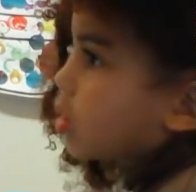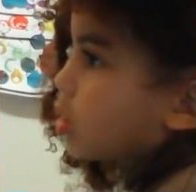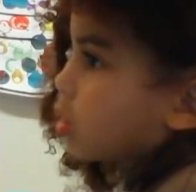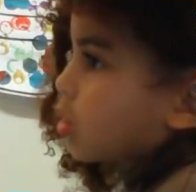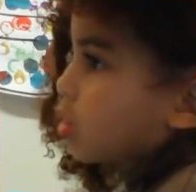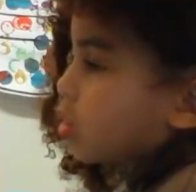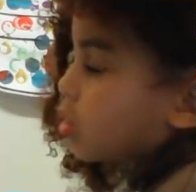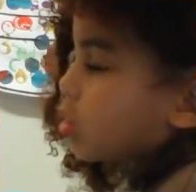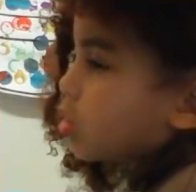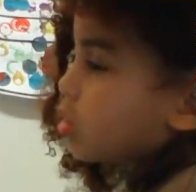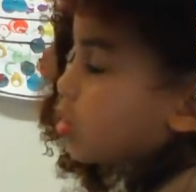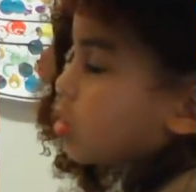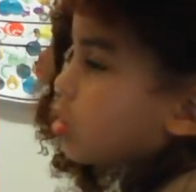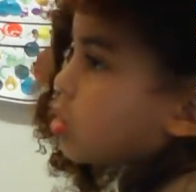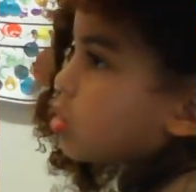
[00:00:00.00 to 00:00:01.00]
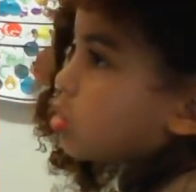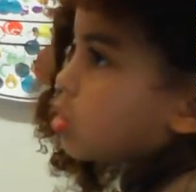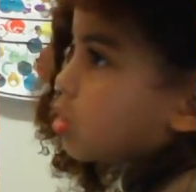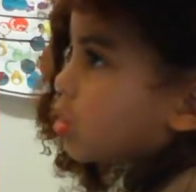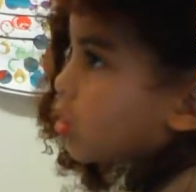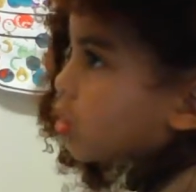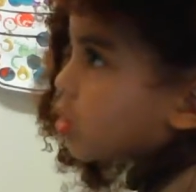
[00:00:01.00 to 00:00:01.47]
So yeah, if I want it
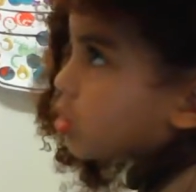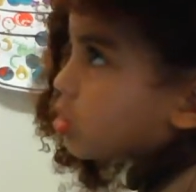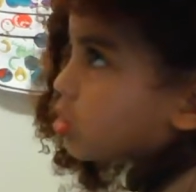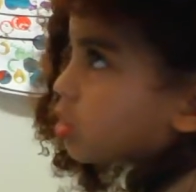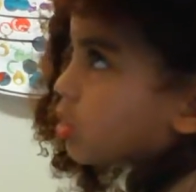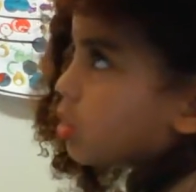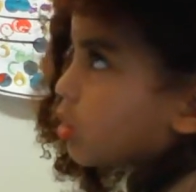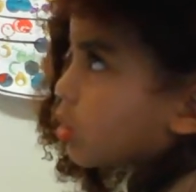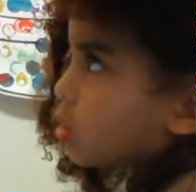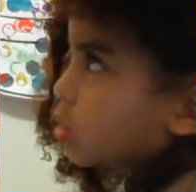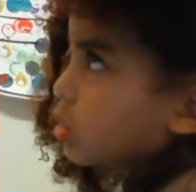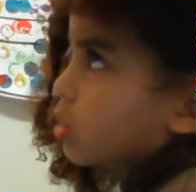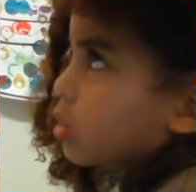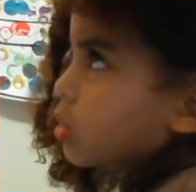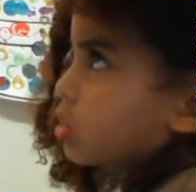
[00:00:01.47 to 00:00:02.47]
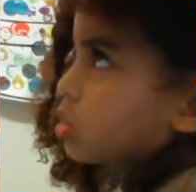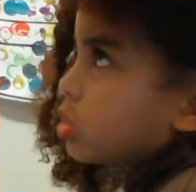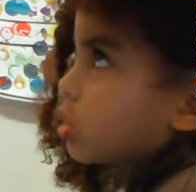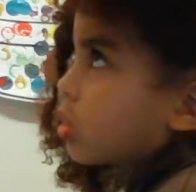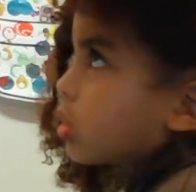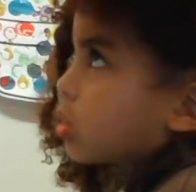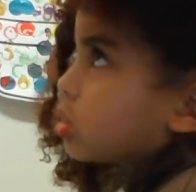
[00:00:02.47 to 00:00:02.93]
smooth, I might just comb it through
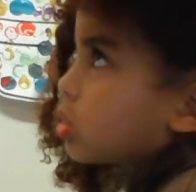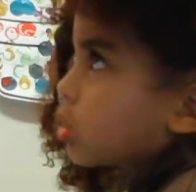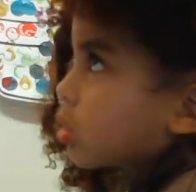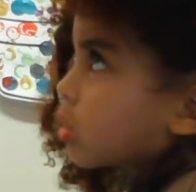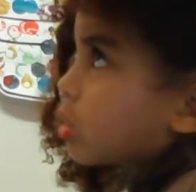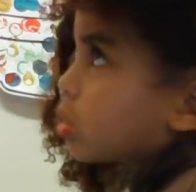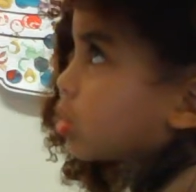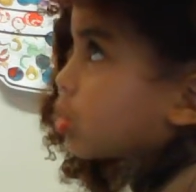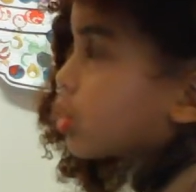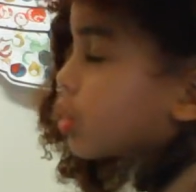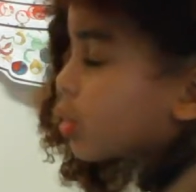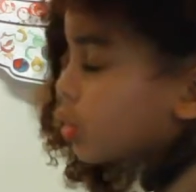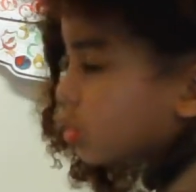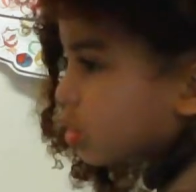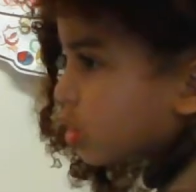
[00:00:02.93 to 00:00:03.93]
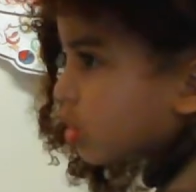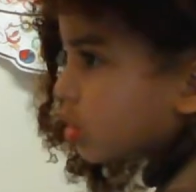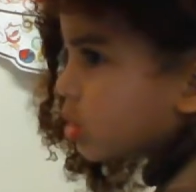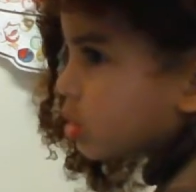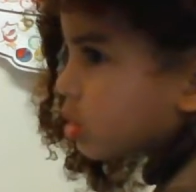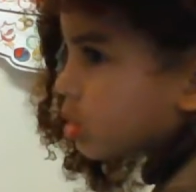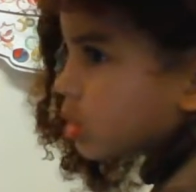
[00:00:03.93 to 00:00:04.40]
slightly before I braid it.
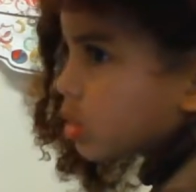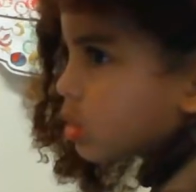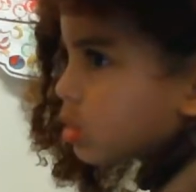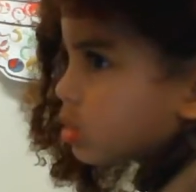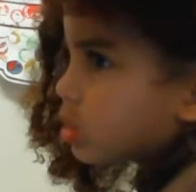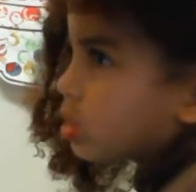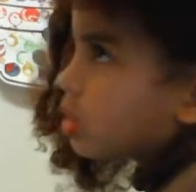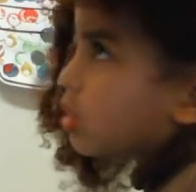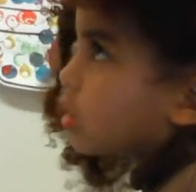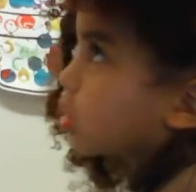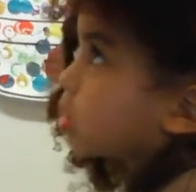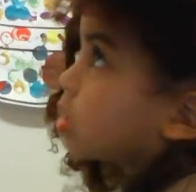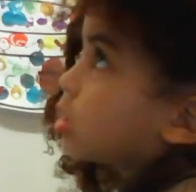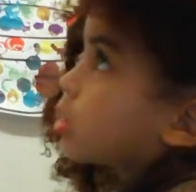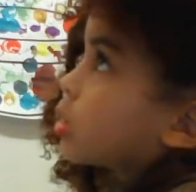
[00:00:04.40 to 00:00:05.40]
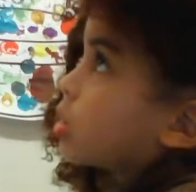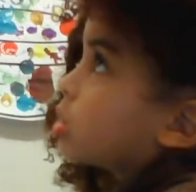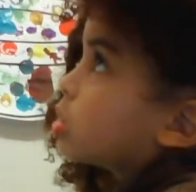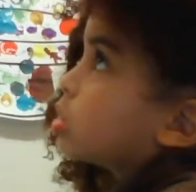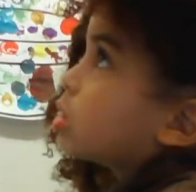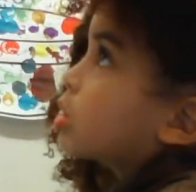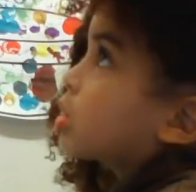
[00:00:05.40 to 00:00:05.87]
Sometimes if
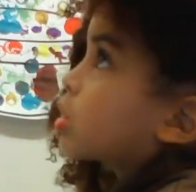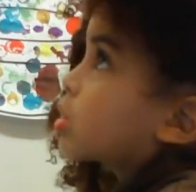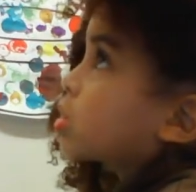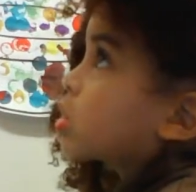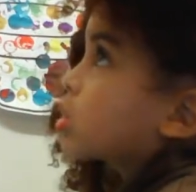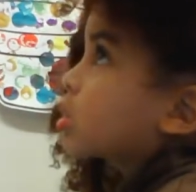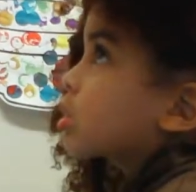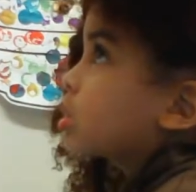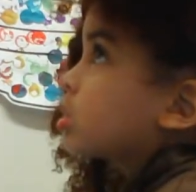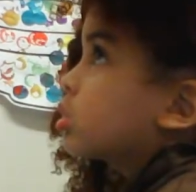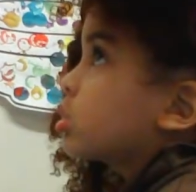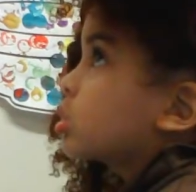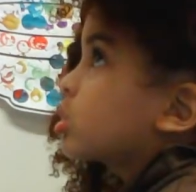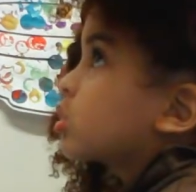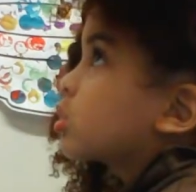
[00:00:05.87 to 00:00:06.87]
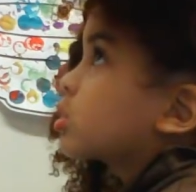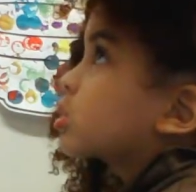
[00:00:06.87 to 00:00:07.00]
it's really dry and you're